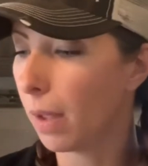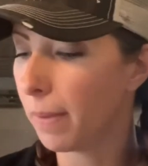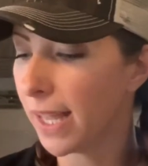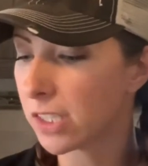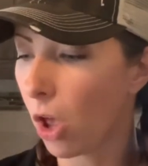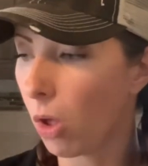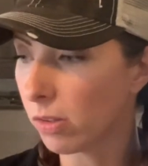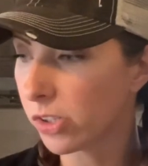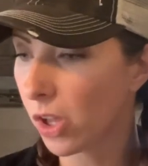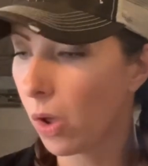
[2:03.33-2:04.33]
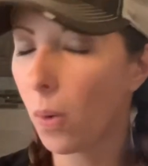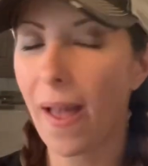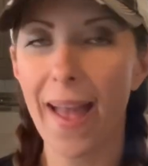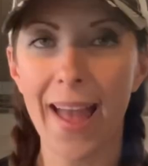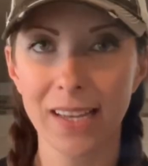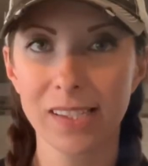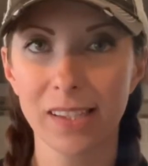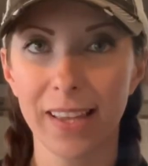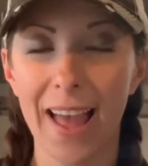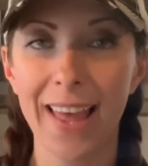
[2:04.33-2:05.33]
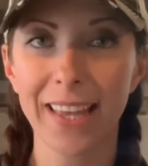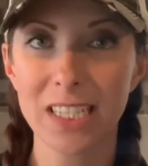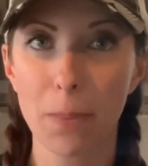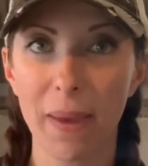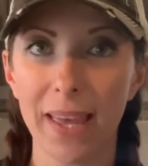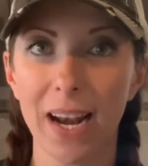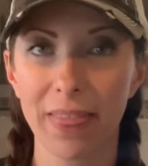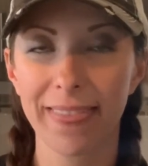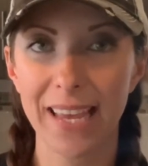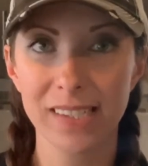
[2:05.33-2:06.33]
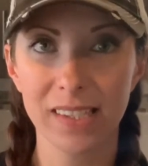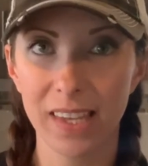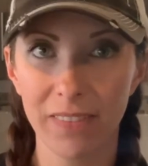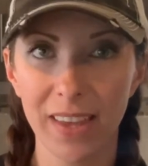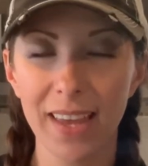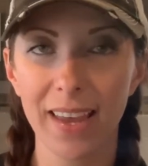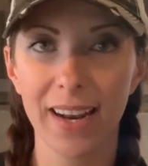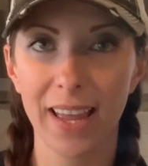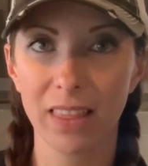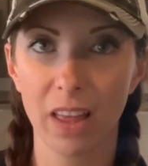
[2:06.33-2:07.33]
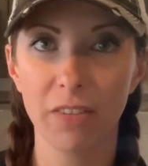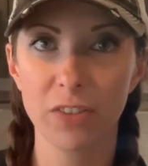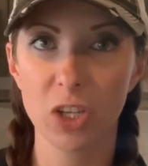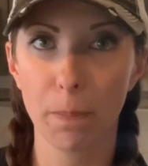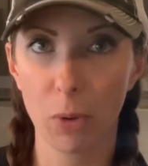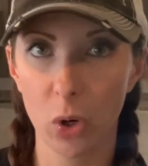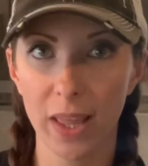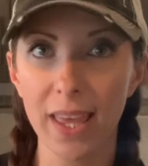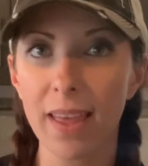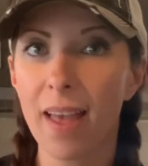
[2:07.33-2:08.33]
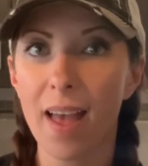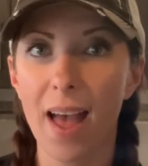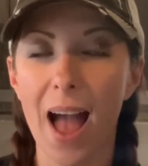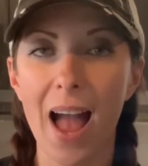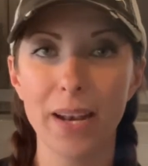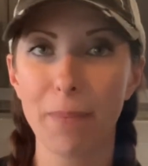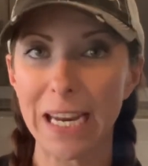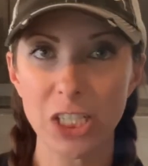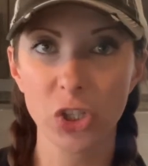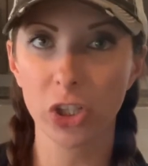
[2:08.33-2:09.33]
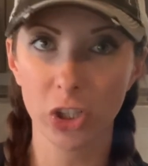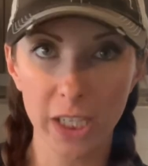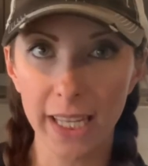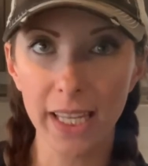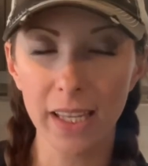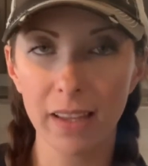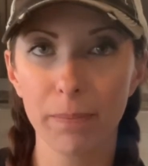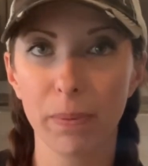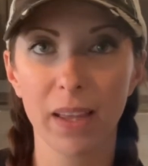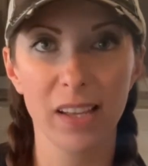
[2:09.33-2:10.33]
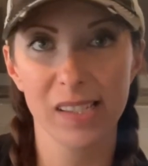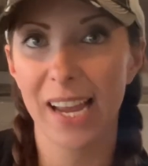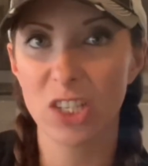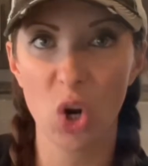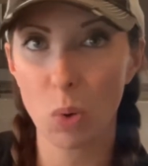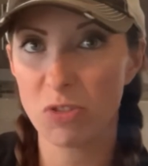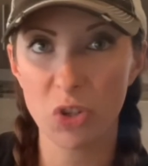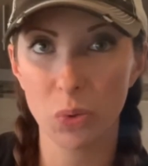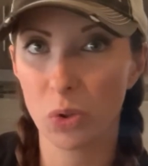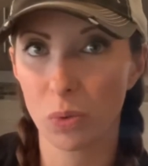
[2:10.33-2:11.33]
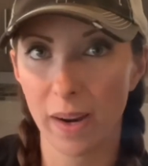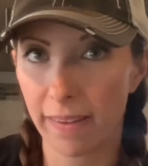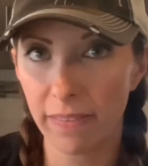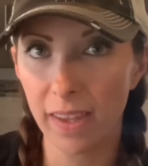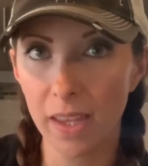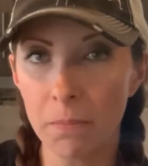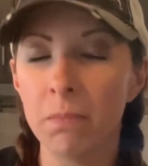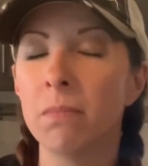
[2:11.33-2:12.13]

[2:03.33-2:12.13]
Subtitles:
It's also excellent. I like to make it on Thanksgiving, and I love to put it on my turkey because I don't do gravy.